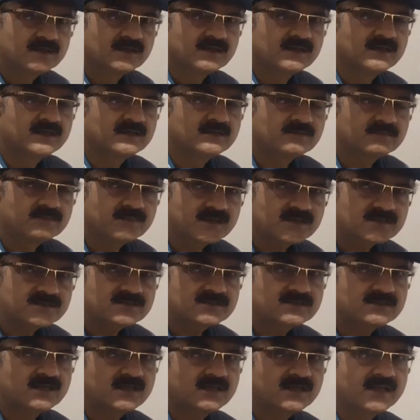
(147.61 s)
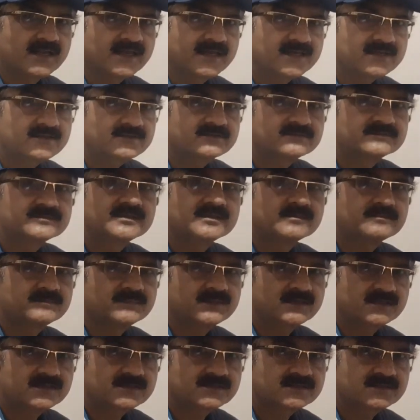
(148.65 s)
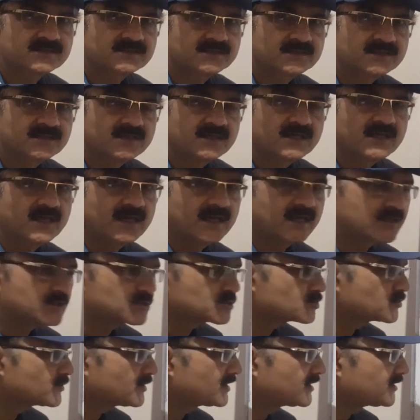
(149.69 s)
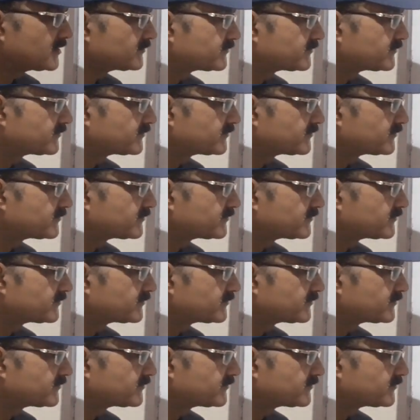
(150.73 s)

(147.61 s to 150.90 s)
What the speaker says: it means the length of the path actually